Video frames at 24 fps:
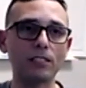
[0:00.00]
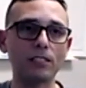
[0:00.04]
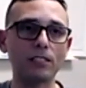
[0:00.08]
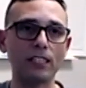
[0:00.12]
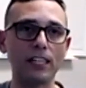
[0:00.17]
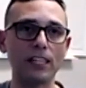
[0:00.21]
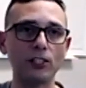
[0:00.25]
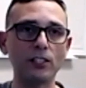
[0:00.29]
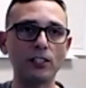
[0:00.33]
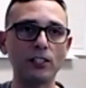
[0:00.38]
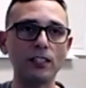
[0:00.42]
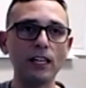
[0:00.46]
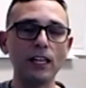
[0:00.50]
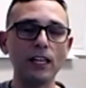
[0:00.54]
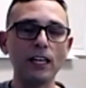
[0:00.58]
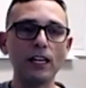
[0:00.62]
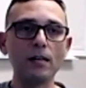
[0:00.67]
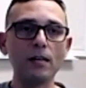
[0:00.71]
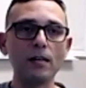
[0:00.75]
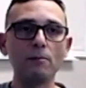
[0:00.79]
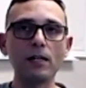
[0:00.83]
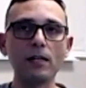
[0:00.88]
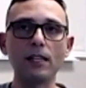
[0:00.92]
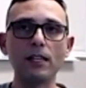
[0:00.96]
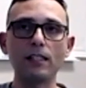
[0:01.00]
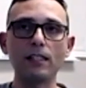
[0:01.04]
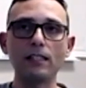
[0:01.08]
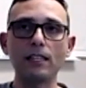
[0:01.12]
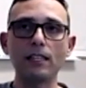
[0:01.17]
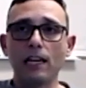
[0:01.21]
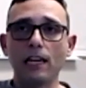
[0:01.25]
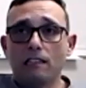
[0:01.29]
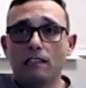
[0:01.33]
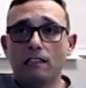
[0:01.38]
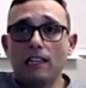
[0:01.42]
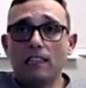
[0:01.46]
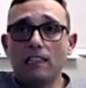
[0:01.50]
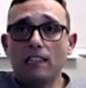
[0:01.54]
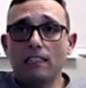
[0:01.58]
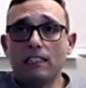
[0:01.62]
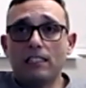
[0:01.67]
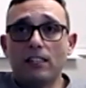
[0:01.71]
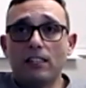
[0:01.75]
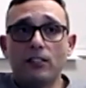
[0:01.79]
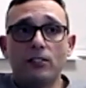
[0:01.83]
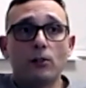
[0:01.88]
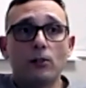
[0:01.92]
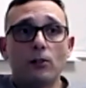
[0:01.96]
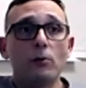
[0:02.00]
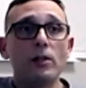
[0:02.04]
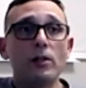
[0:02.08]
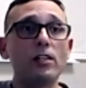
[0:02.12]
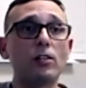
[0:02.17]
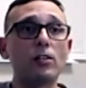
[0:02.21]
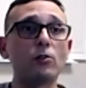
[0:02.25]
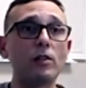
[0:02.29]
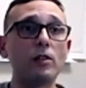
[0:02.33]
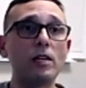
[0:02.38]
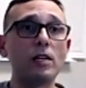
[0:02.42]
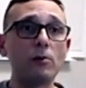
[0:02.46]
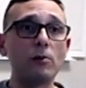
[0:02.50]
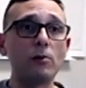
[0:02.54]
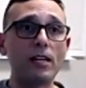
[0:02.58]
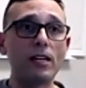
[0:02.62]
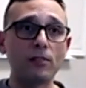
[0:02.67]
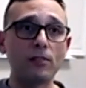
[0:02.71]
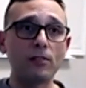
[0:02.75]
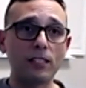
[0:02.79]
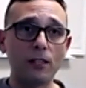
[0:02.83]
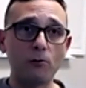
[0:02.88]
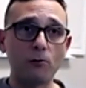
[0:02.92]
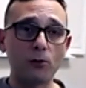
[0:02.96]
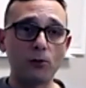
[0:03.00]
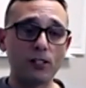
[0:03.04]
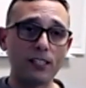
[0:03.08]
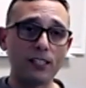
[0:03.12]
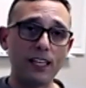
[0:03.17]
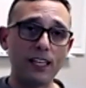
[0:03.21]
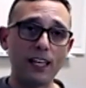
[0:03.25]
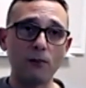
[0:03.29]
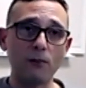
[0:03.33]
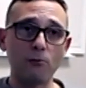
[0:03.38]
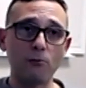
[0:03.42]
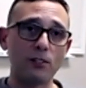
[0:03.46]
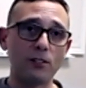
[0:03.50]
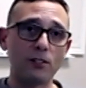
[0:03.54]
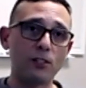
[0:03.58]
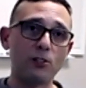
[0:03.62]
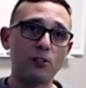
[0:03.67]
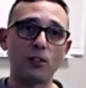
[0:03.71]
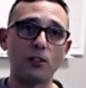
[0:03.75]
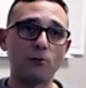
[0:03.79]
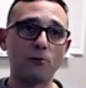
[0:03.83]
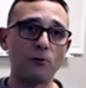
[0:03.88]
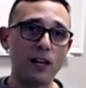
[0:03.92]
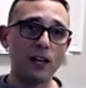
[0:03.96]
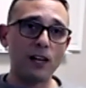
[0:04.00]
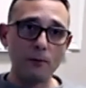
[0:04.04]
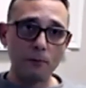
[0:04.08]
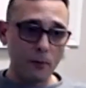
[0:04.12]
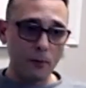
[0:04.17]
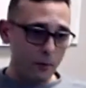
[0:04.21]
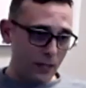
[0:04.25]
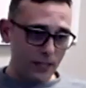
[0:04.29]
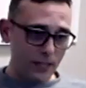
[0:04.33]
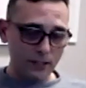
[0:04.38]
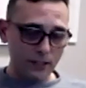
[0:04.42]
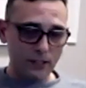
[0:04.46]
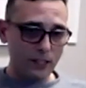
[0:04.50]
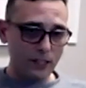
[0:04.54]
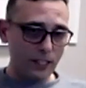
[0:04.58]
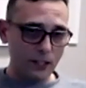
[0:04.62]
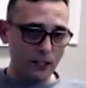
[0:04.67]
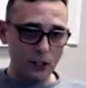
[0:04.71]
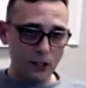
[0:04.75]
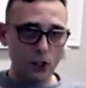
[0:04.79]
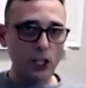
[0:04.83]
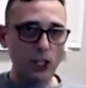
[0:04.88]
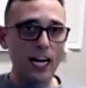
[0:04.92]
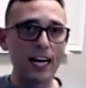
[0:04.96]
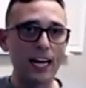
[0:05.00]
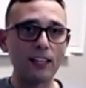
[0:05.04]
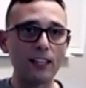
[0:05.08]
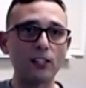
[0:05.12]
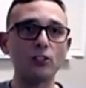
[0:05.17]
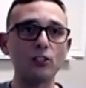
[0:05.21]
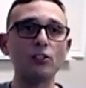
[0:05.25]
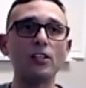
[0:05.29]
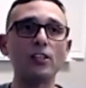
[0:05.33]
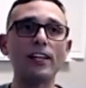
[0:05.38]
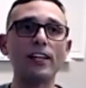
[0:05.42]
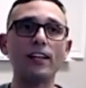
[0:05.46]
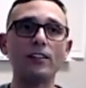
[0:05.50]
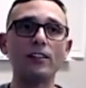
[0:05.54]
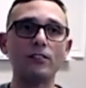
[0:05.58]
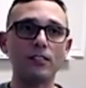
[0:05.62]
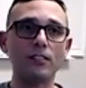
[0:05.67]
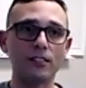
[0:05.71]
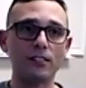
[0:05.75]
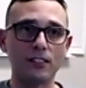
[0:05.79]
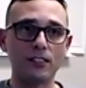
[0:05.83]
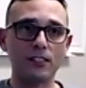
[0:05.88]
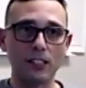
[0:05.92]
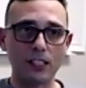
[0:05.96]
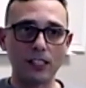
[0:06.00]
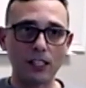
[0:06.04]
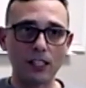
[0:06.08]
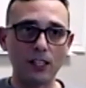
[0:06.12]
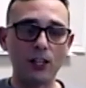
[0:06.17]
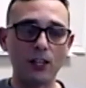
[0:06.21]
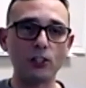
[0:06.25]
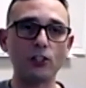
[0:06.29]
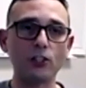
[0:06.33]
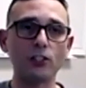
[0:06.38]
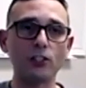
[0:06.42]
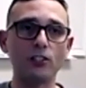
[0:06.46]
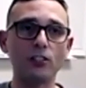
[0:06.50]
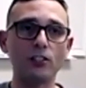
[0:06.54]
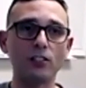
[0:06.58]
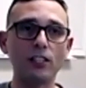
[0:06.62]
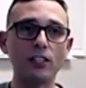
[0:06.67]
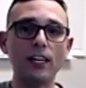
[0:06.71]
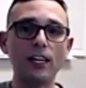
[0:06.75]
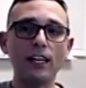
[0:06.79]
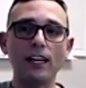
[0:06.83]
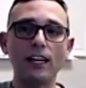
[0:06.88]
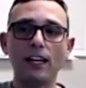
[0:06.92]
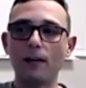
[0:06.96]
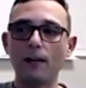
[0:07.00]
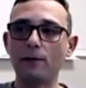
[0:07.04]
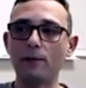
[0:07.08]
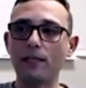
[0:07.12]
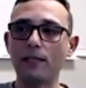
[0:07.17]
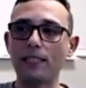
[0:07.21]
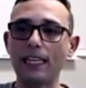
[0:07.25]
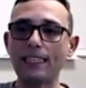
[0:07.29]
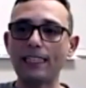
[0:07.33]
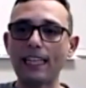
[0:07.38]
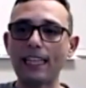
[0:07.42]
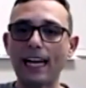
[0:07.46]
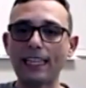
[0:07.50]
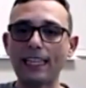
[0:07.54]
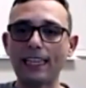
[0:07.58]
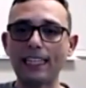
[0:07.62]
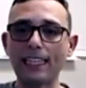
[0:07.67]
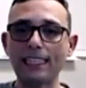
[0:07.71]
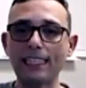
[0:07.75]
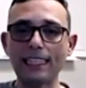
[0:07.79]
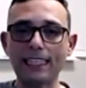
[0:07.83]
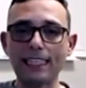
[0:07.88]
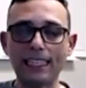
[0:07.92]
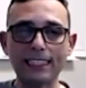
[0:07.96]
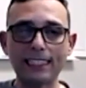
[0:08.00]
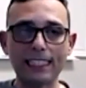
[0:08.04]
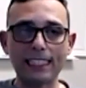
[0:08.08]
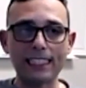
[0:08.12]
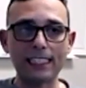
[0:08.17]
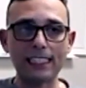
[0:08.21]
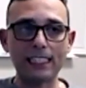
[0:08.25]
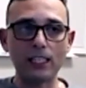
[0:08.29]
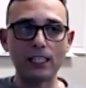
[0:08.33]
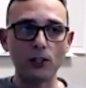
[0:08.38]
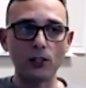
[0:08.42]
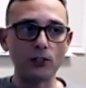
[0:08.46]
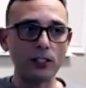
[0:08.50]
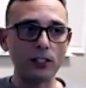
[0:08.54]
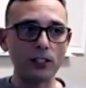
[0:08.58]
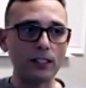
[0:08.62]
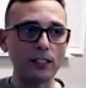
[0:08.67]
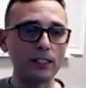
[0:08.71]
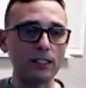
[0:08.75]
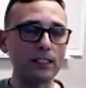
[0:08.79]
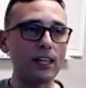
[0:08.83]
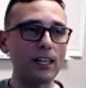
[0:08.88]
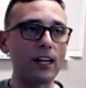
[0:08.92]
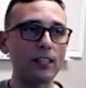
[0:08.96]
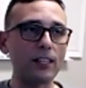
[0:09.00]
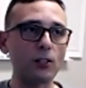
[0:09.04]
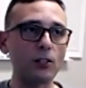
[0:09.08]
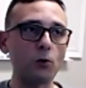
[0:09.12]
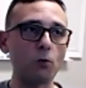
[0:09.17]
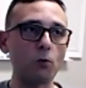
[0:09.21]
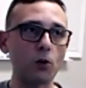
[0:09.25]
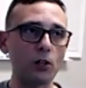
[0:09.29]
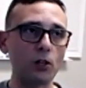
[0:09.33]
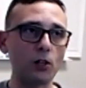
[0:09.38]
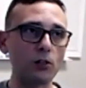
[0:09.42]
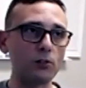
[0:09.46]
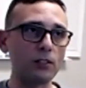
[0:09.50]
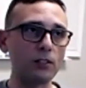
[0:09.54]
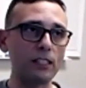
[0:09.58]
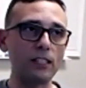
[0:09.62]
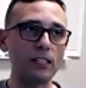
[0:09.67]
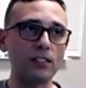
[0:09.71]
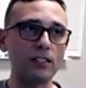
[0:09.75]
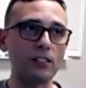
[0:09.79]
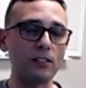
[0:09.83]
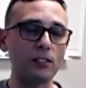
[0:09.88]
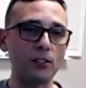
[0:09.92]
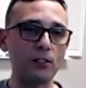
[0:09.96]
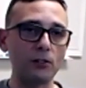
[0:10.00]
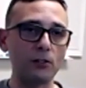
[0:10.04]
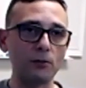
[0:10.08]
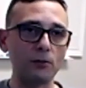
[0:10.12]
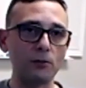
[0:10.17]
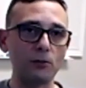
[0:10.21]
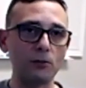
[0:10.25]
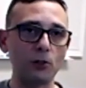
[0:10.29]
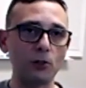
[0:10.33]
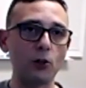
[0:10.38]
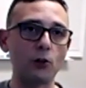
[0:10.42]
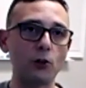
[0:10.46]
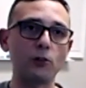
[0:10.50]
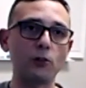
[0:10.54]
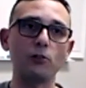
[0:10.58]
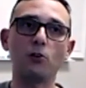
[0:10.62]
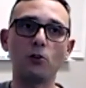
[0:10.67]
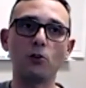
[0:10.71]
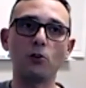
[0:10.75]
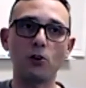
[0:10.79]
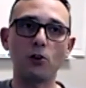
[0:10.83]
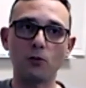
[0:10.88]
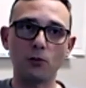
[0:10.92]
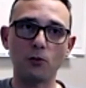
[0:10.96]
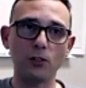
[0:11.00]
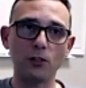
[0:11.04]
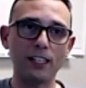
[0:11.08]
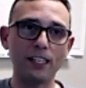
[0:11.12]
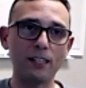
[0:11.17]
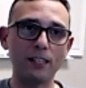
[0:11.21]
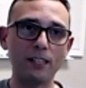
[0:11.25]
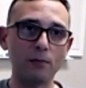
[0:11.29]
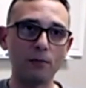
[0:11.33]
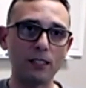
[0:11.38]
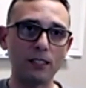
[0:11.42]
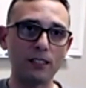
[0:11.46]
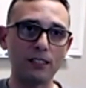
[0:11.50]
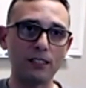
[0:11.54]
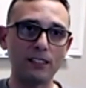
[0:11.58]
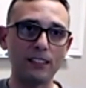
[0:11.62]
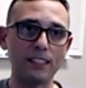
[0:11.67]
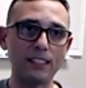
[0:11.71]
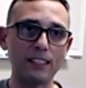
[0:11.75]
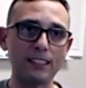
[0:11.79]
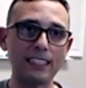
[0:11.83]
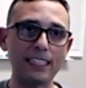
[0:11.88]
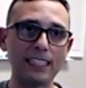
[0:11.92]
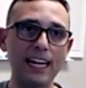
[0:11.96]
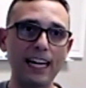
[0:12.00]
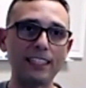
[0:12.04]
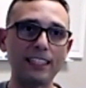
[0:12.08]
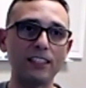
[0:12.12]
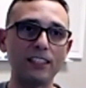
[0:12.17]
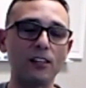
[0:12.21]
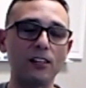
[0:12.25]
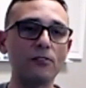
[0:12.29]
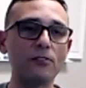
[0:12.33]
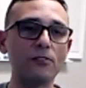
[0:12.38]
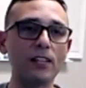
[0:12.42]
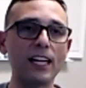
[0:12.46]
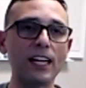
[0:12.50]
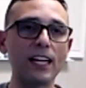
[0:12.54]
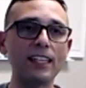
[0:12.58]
conversation because mm. it's not necessarily that we agree with everything we're saying with each other, right? But there's there's challenge there, there's mm. discussion. Mm. I mean, that I think that that's a skill that the entire world needs to learn all over again because there's not enough of that.